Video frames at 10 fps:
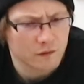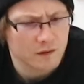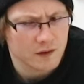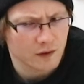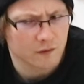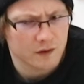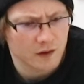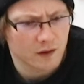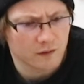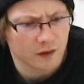
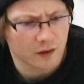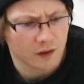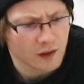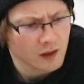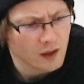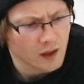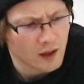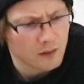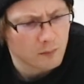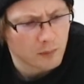self-serving
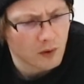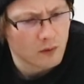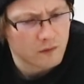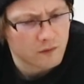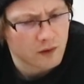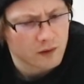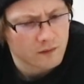and both,